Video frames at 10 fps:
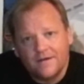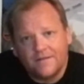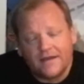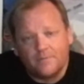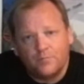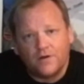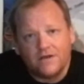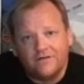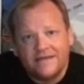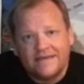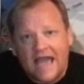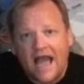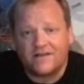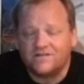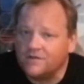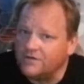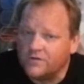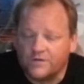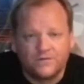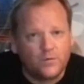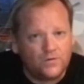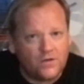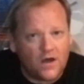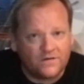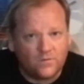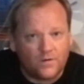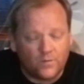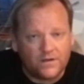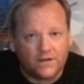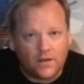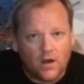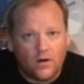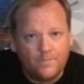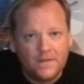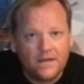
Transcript: They completely gashed the Georgia Bulldogs one week ago.